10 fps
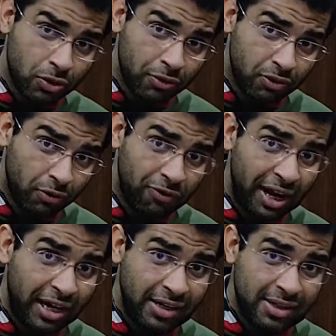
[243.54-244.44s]
on
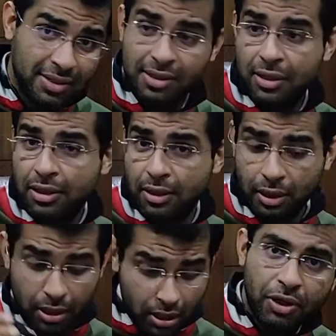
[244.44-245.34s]
flights.
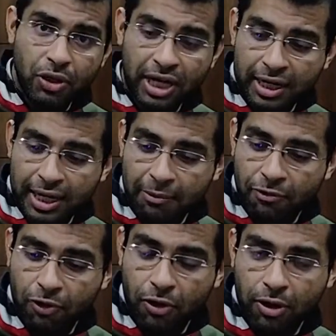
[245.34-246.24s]
You get a clip
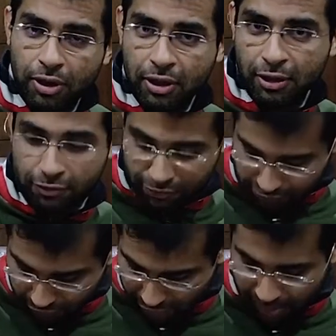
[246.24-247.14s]
for
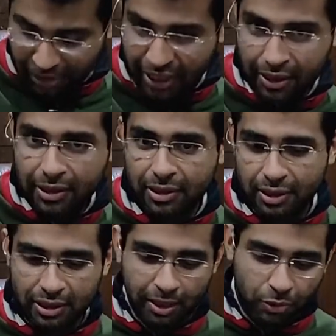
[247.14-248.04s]
clipping
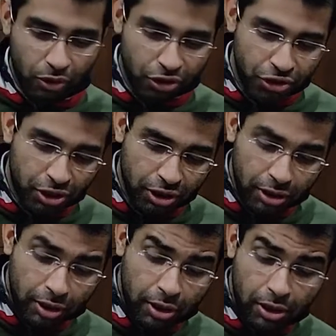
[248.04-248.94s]
them to your shirt.
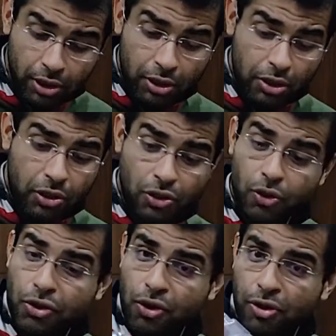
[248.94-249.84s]

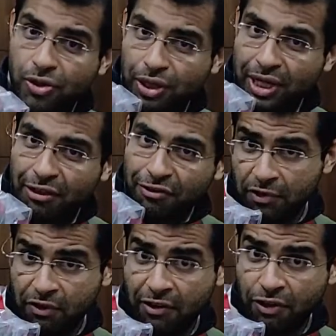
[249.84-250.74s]
You also get the
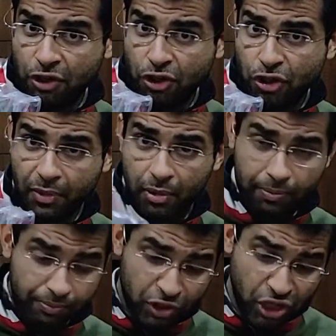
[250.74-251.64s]
5-inch
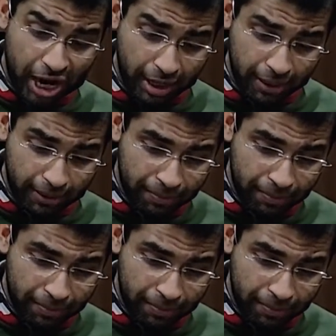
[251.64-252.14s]
jack.